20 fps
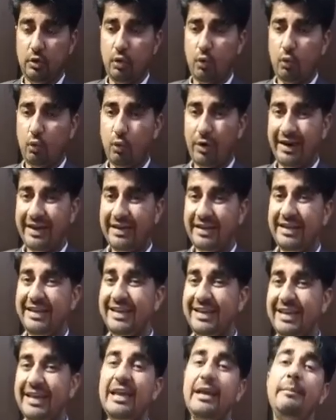When
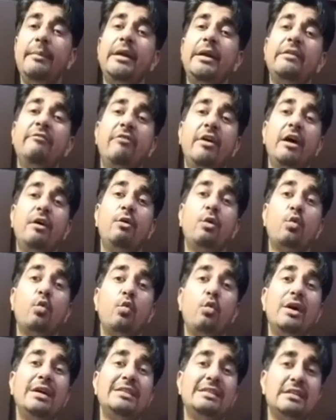he came in power,
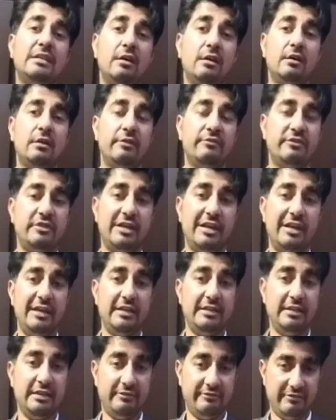what sort of
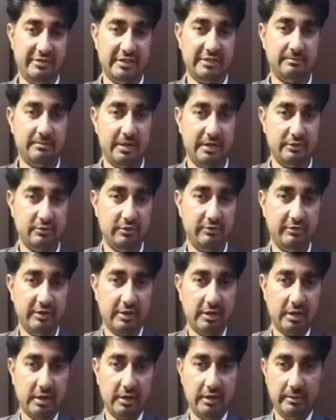challenges faced by
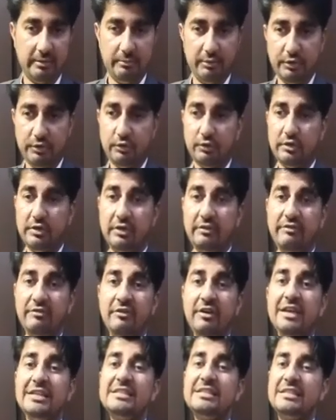Zulfikar Ali Bhutto? The
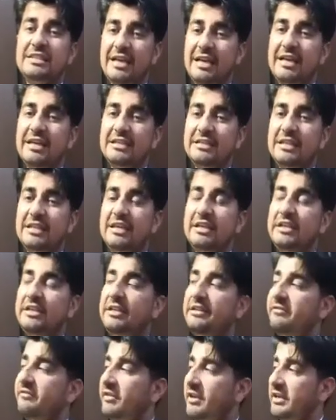first challenge that
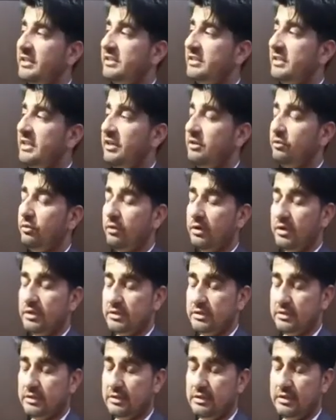he faced, that
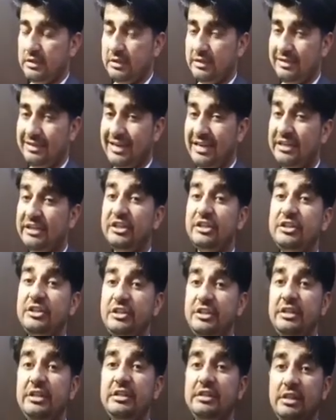was the
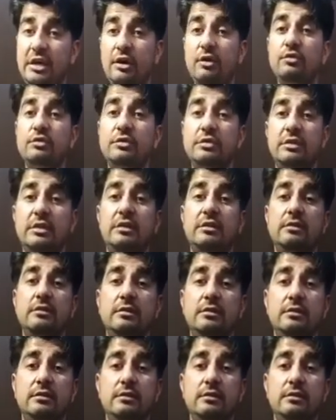93,000